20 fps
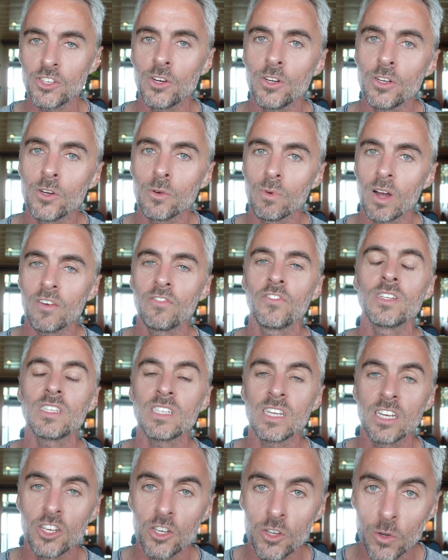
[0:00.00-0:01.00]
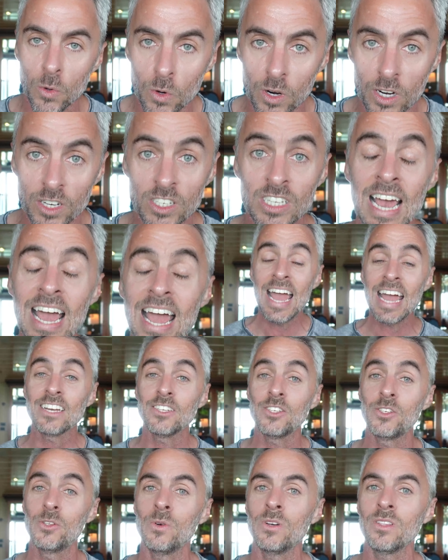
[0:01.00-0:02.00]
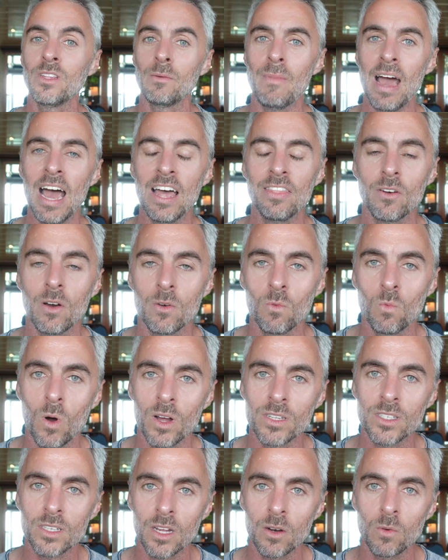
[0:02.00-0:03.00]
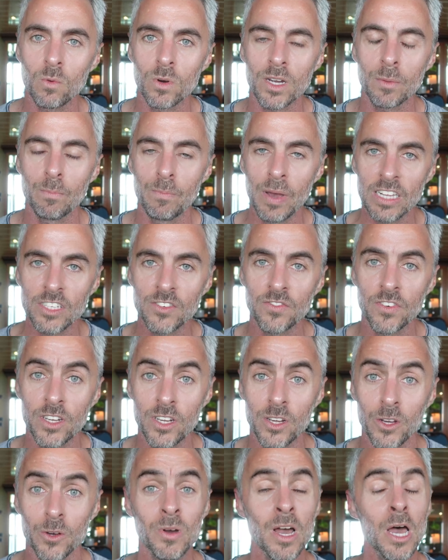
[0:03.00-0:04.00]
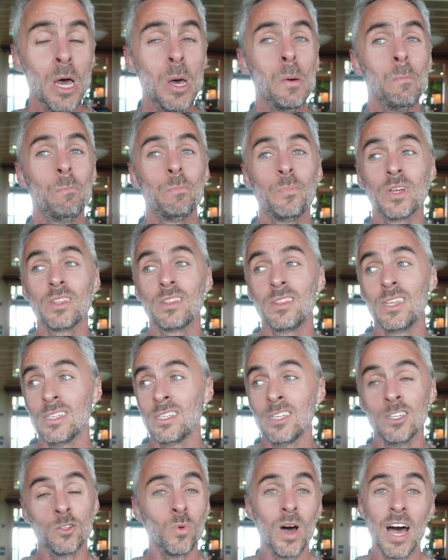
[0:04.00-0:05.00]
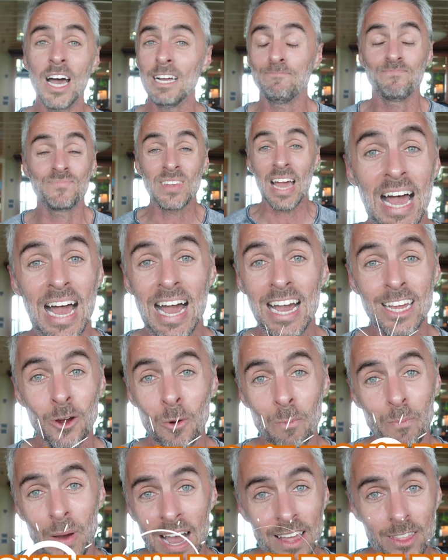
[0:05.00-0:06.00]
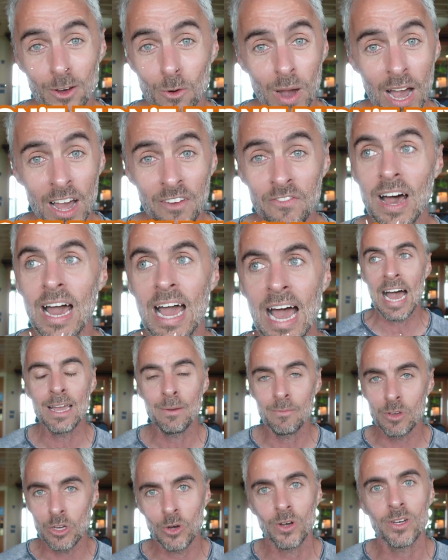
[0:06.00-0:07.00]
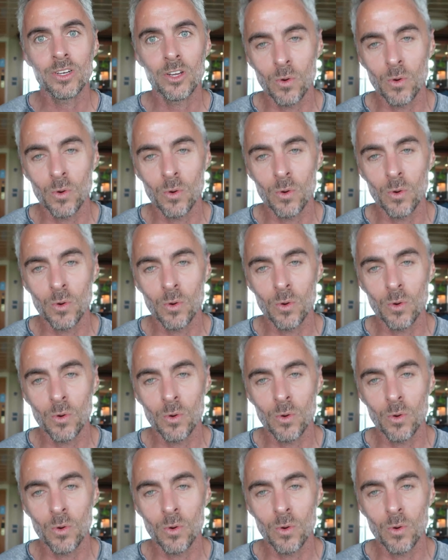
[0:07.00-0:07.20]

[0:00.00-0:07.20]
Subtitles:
sure you're referencing yours and doing the math on what's going to work best for you. But this is why I don't buy the Wi-Fi. I am good